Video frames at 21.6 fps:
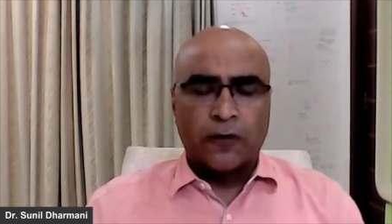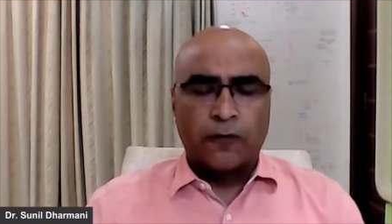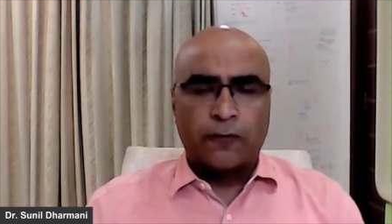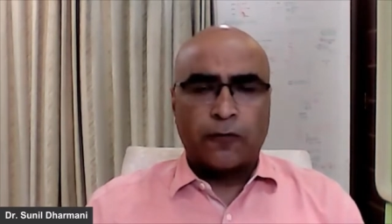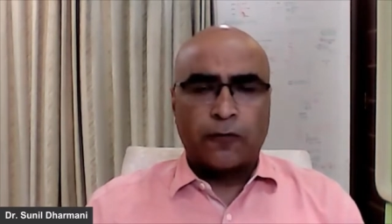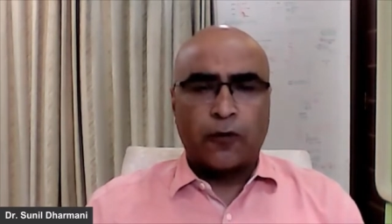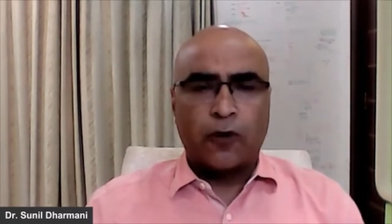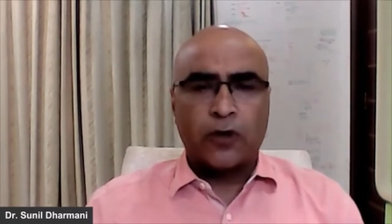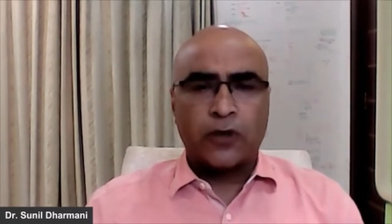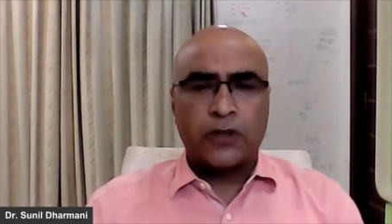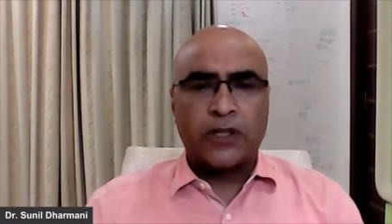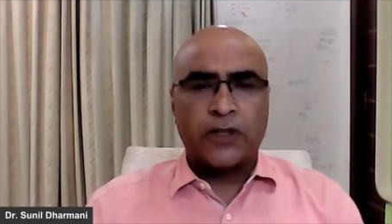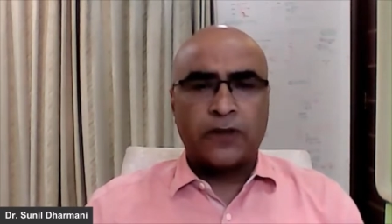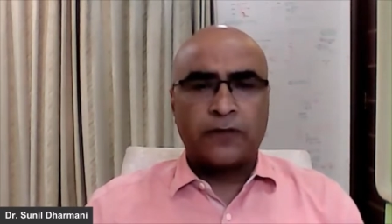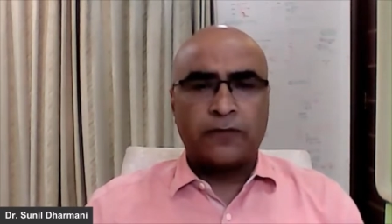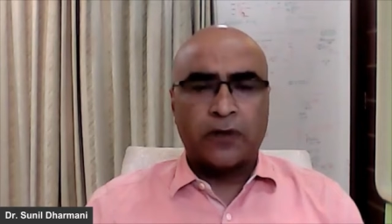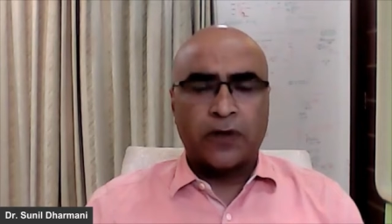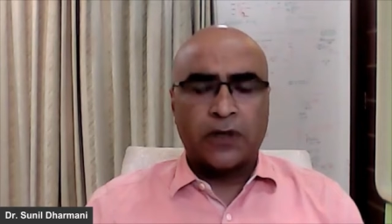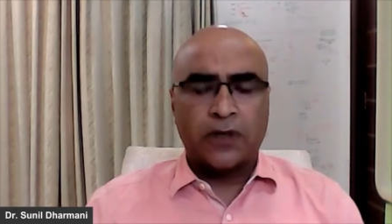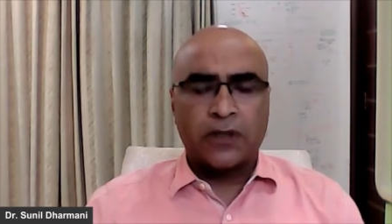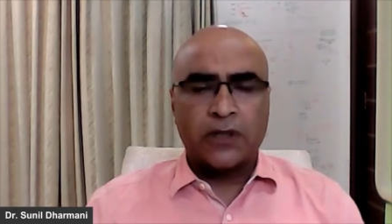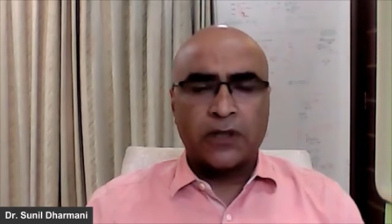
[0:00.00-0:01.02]
for the
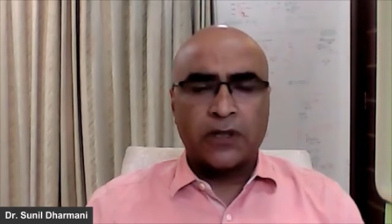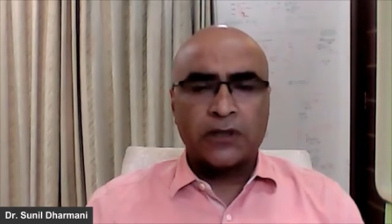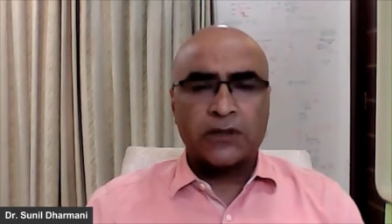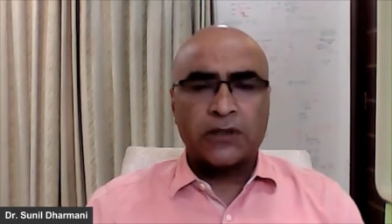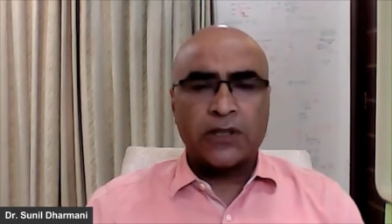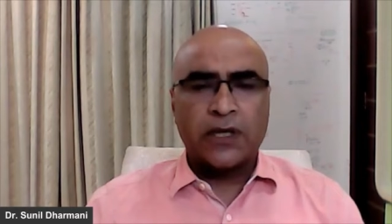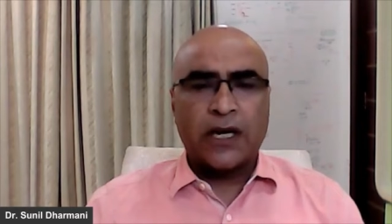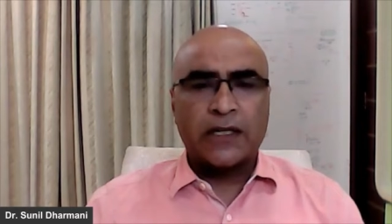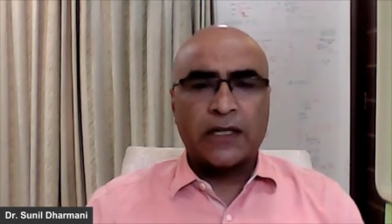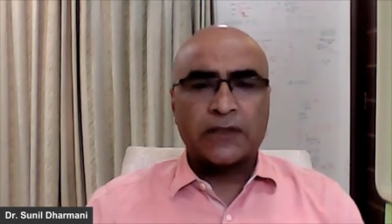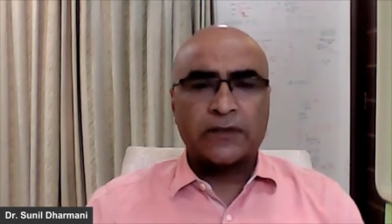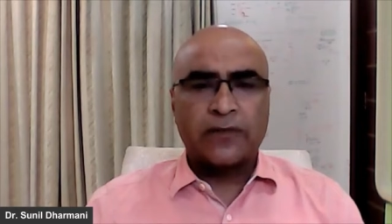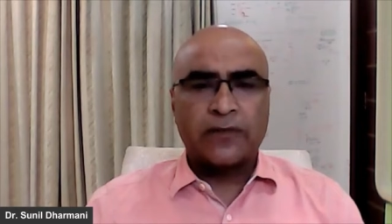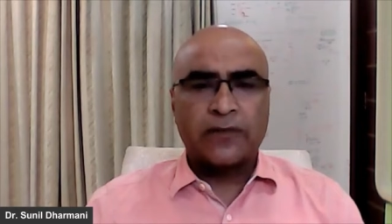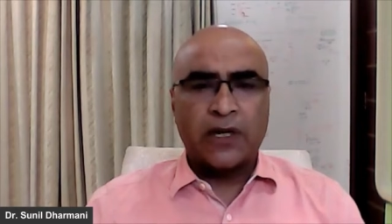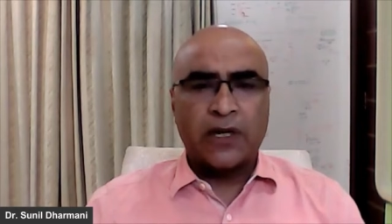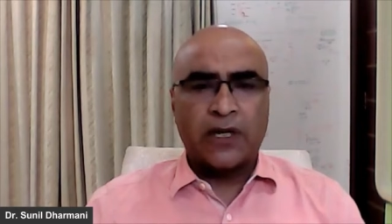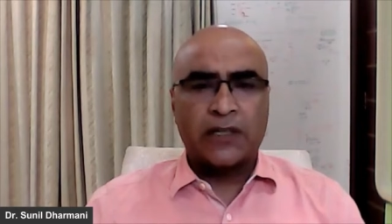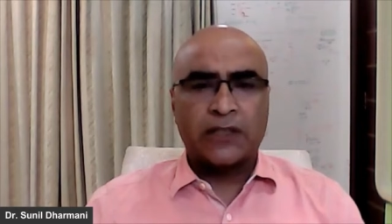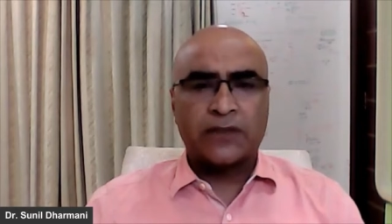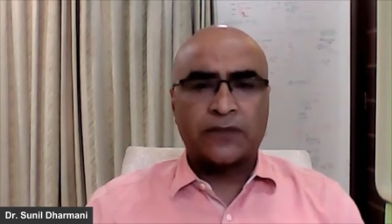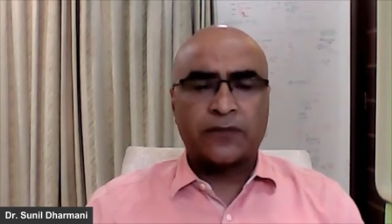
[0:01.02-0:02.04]
workers as well
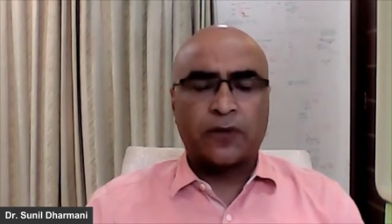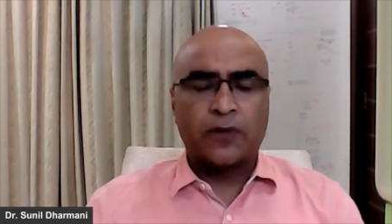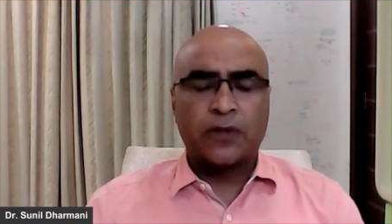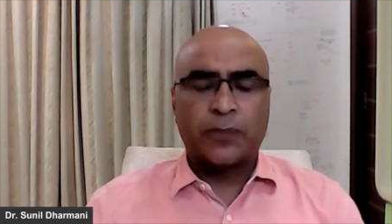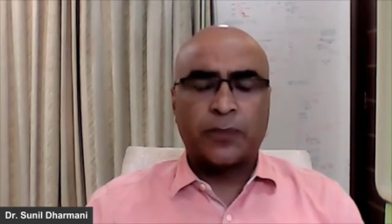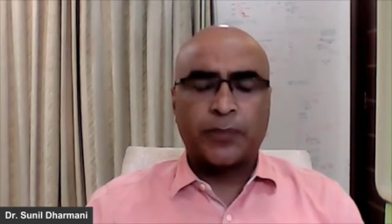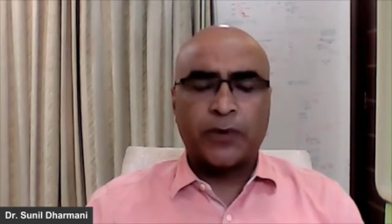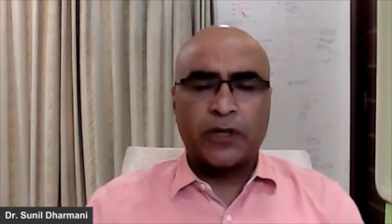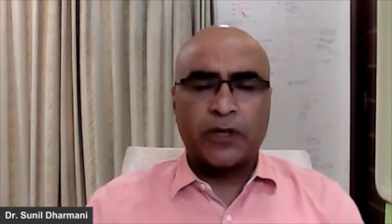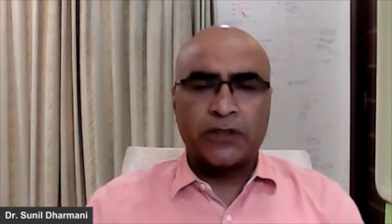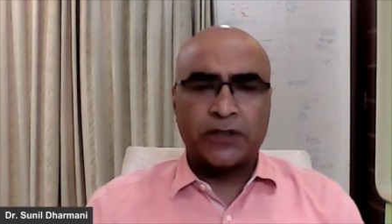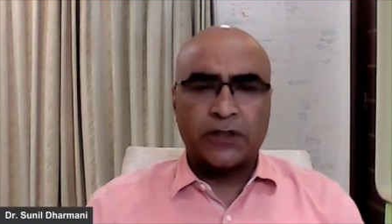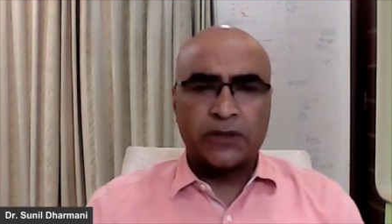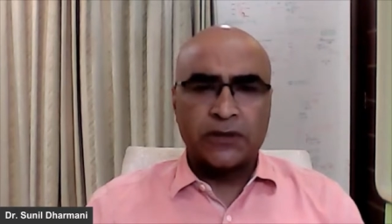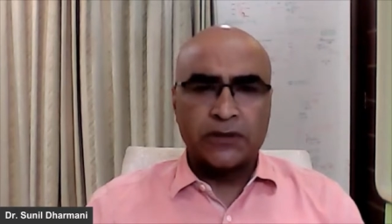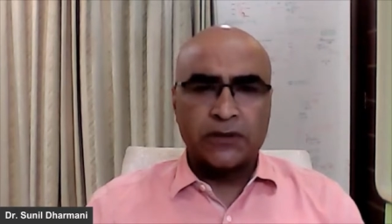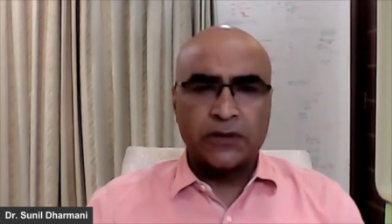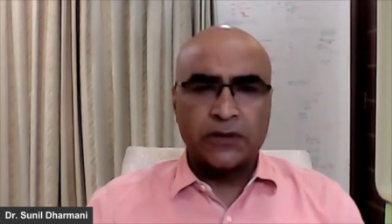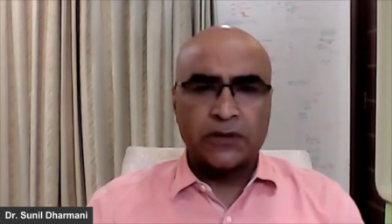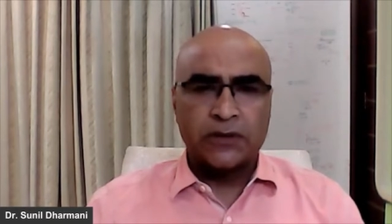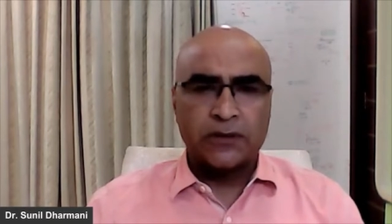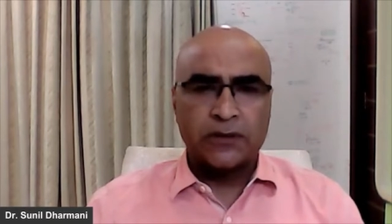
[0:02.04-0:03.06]
as for the
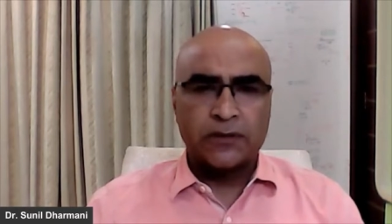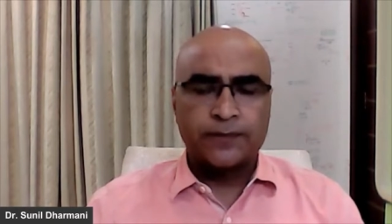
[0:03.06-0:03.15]
patients.